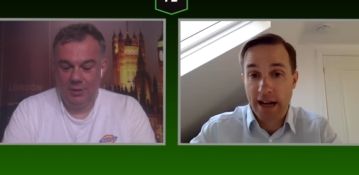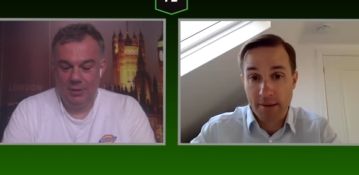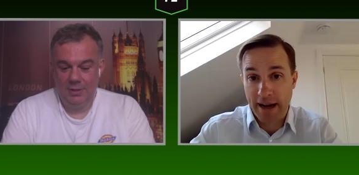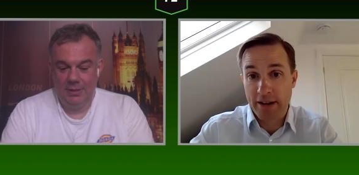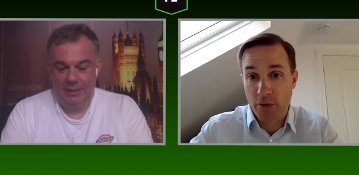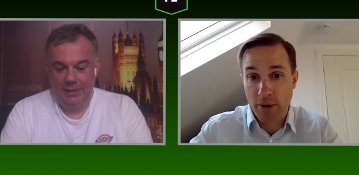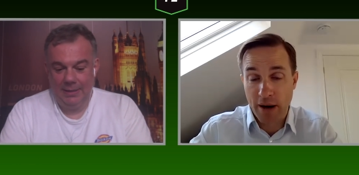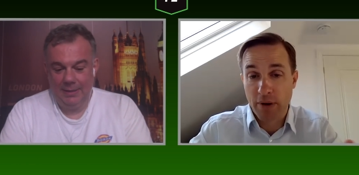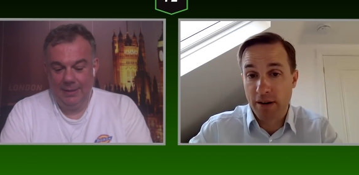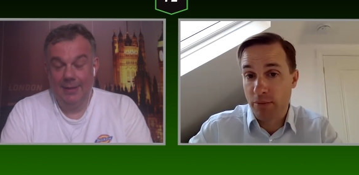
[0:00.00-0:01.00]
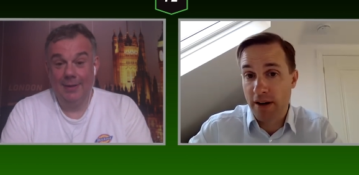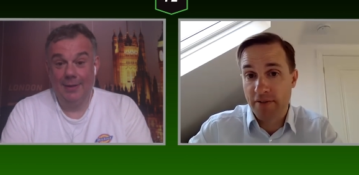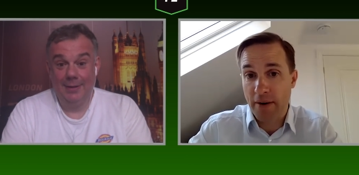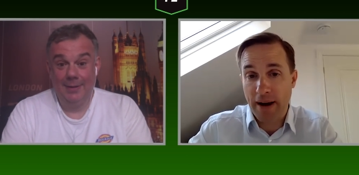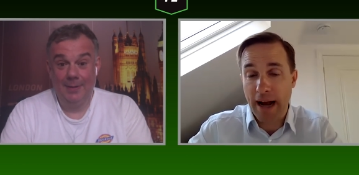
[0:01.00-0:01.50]
Speaker 1: And by the way, we're
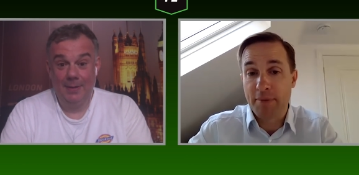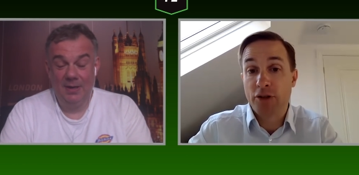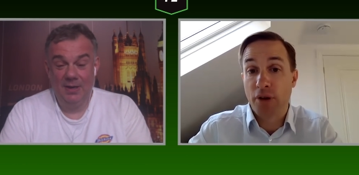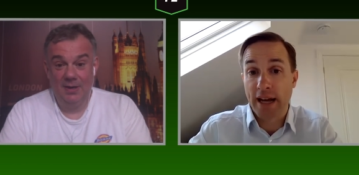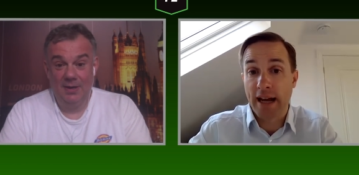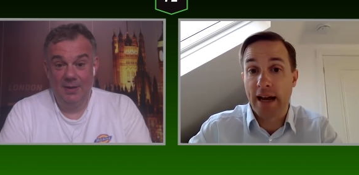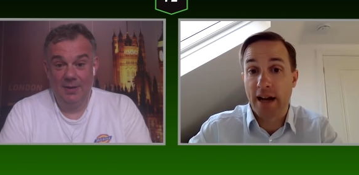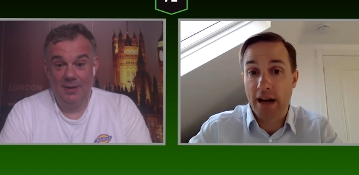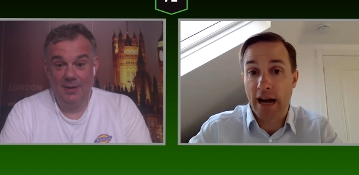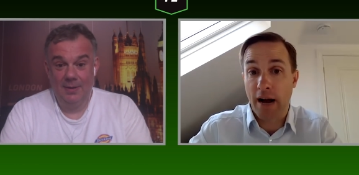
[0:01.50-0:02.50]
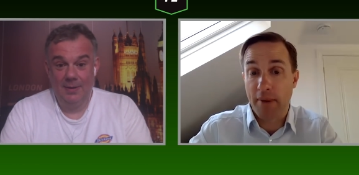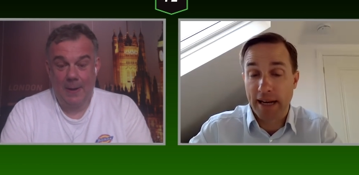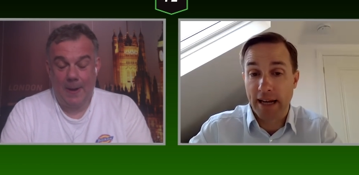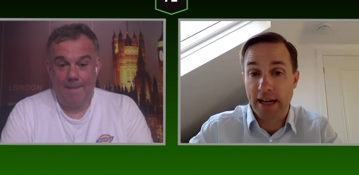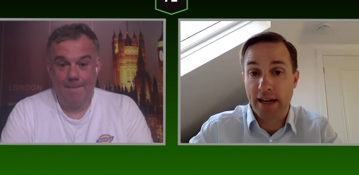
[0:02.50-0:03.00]
very happy to hear how
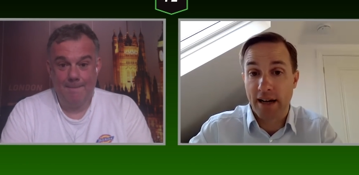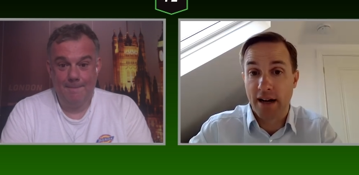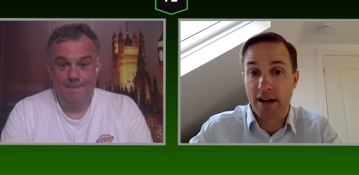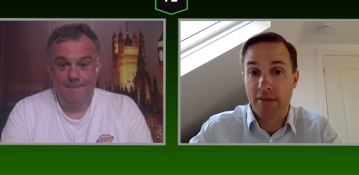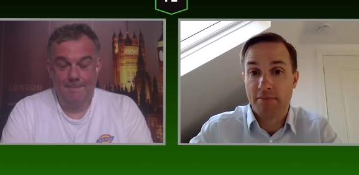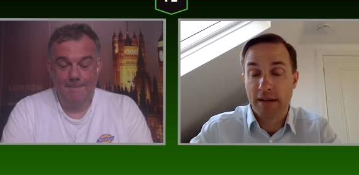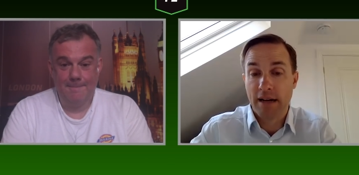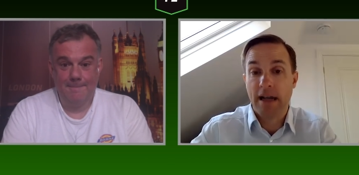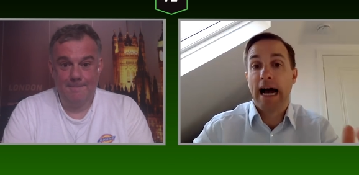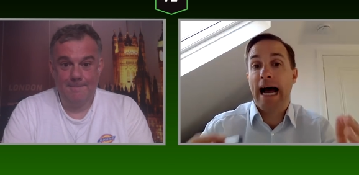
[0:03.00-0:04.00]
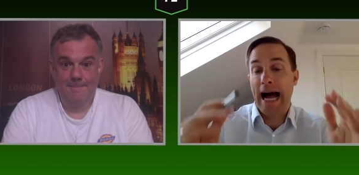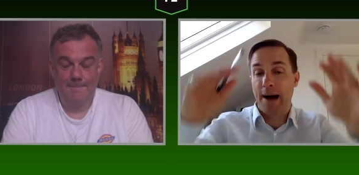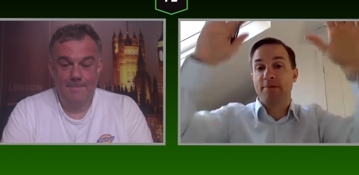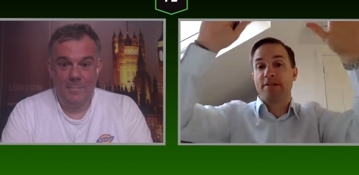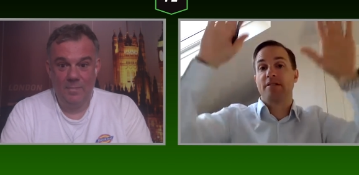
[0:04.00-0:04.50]
many
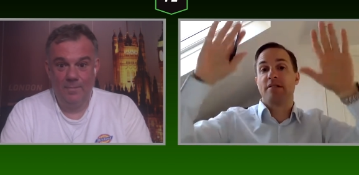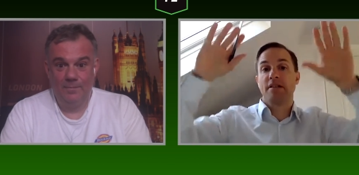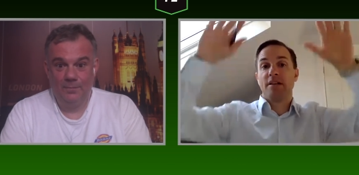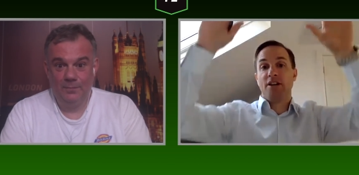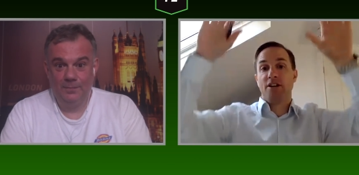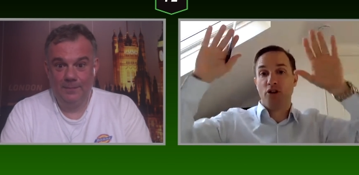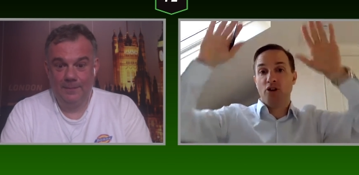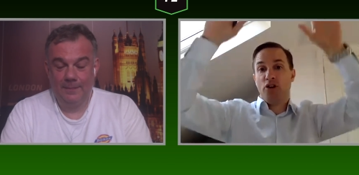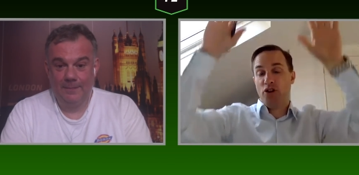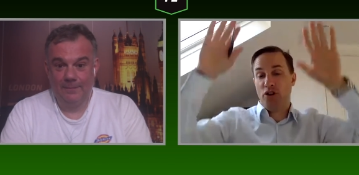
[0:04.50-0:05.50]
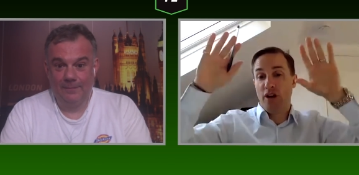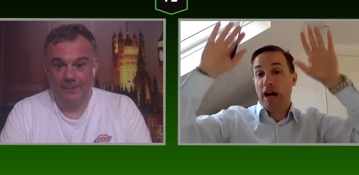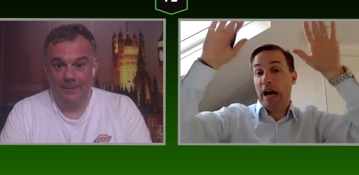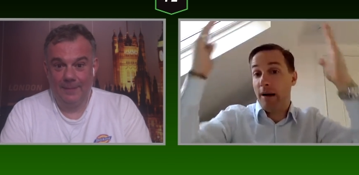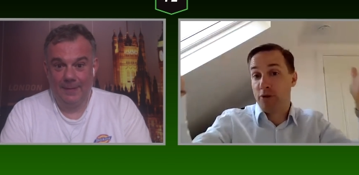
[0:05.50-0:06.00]
abs you
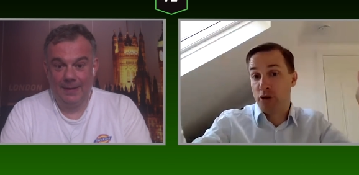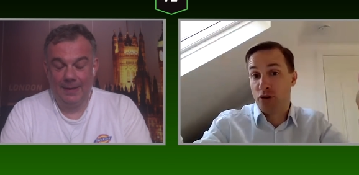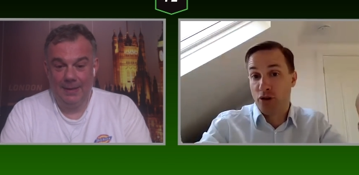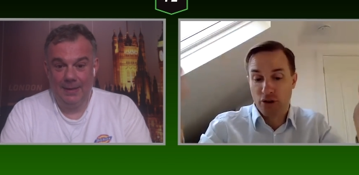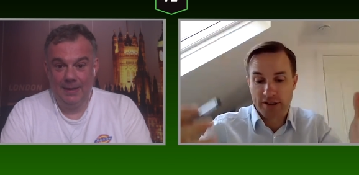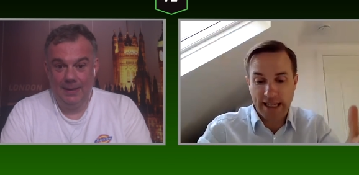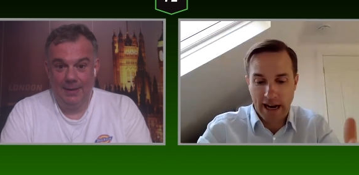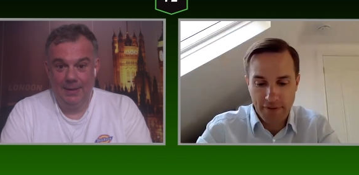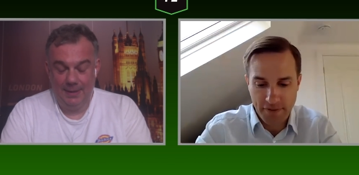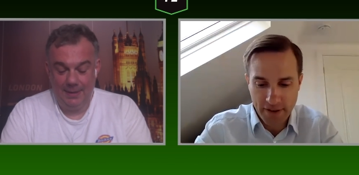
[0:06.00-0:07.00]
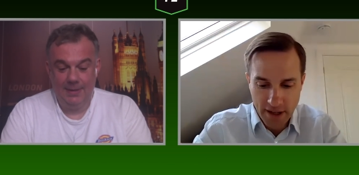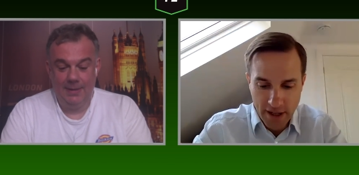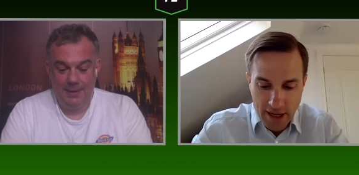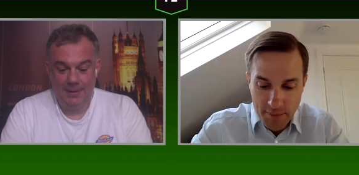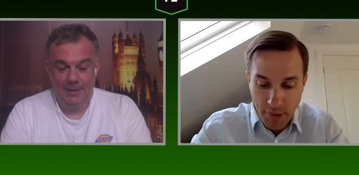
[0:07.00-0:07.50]
do yourself.
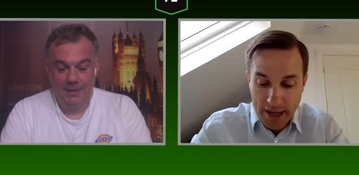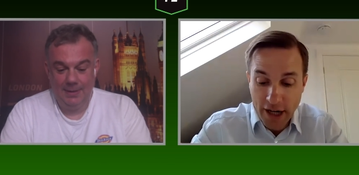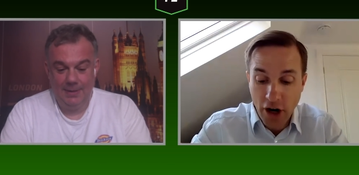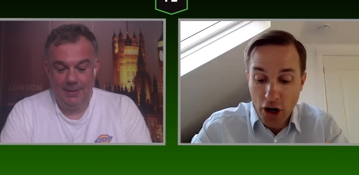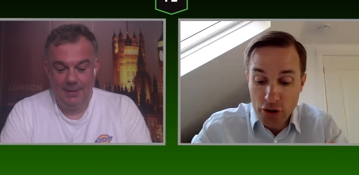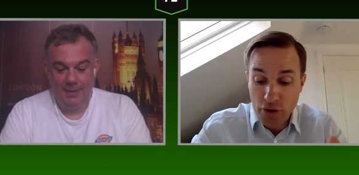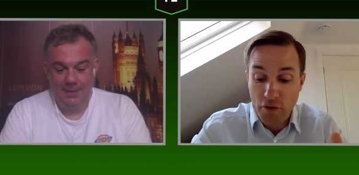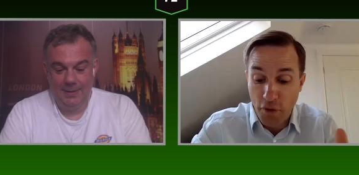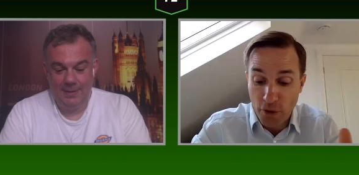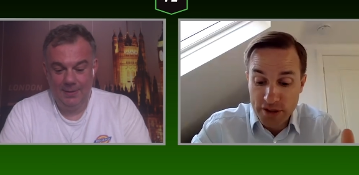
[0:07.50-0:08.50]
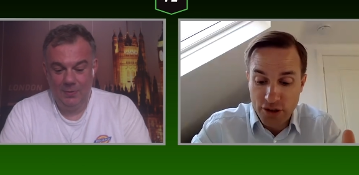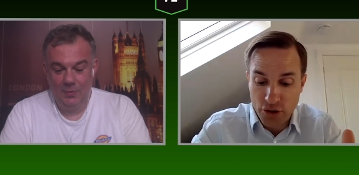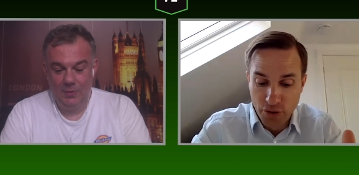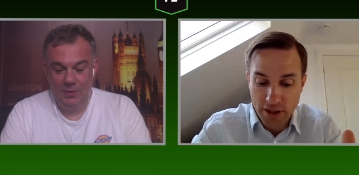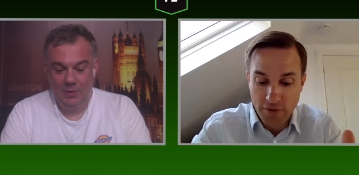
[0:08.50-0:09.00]
But he got
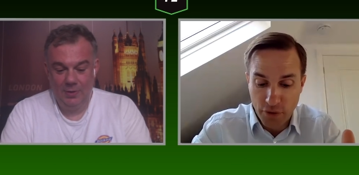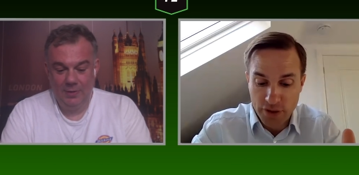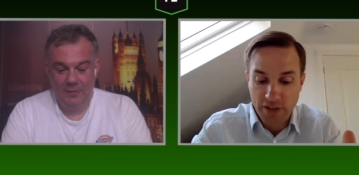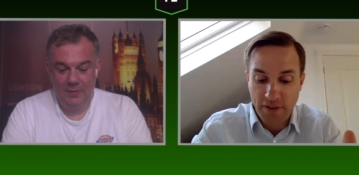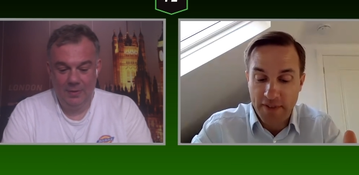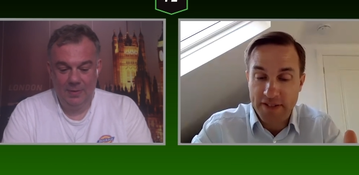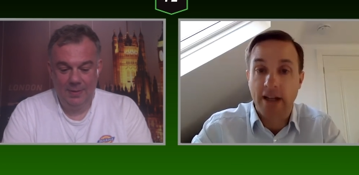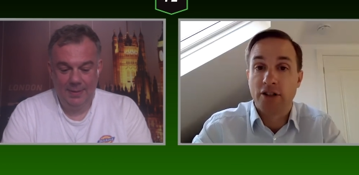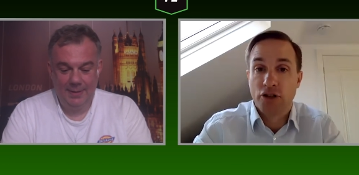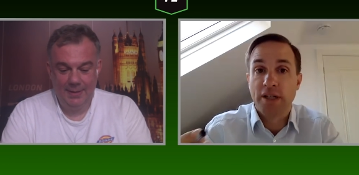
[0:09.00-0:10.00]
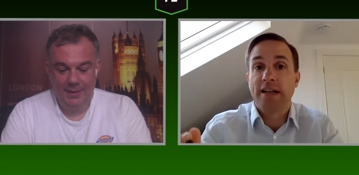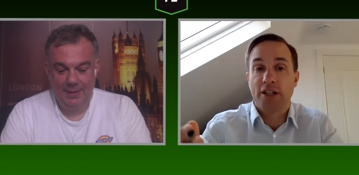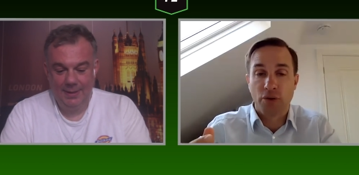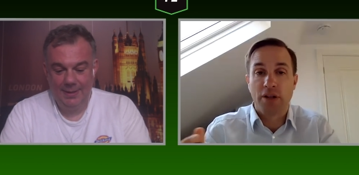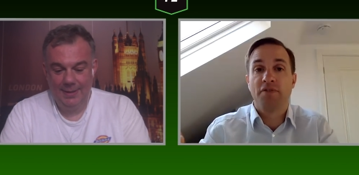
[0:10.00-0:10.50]
142 in 45 seconds. So he tells
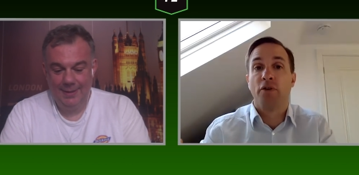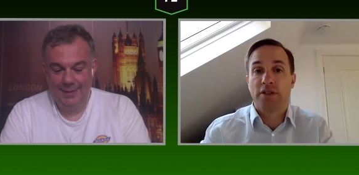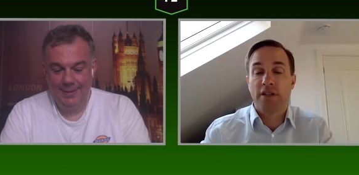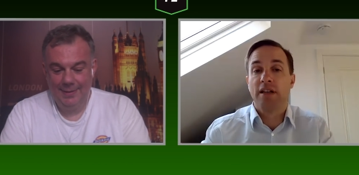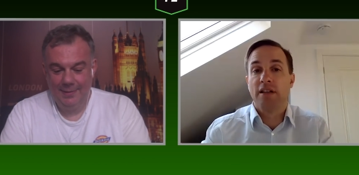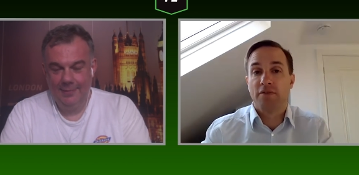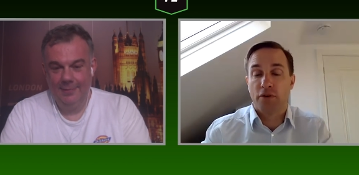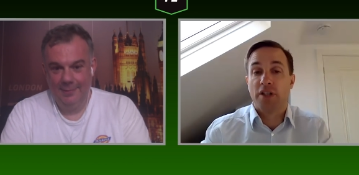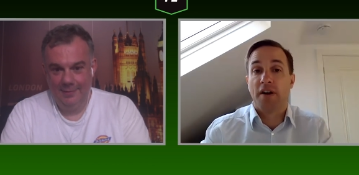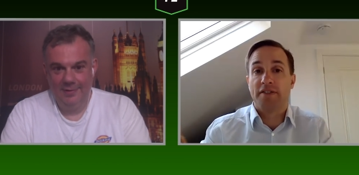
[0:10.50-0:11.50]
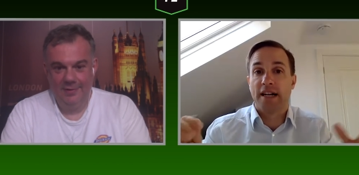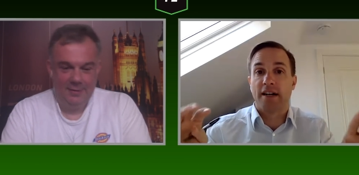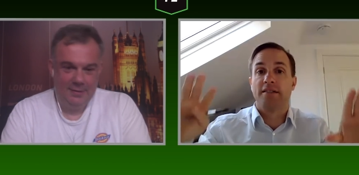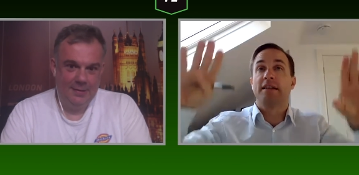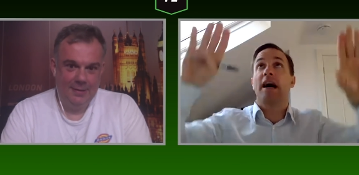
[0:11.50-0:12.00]
you in 45
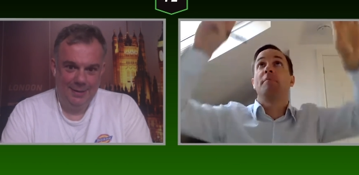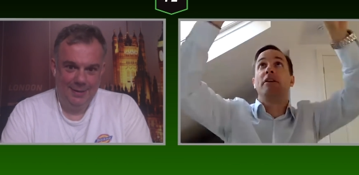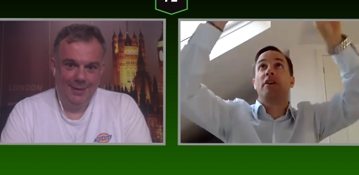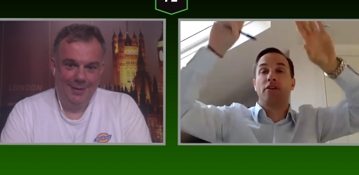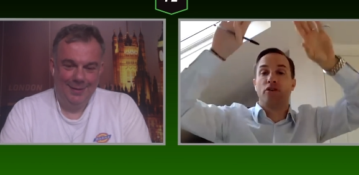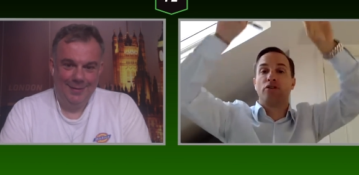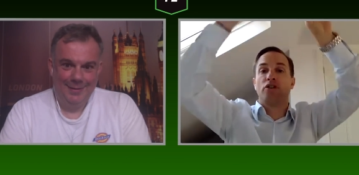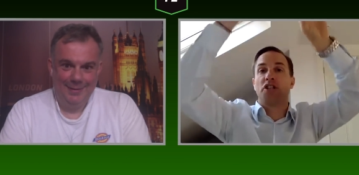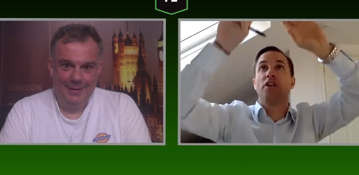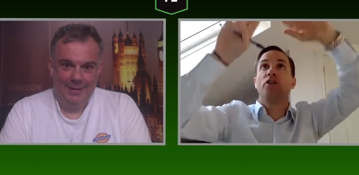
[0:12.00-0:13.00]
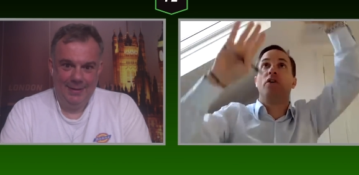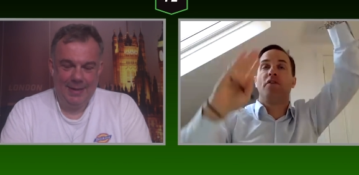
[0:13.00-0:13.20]
seconds how many you can do touching your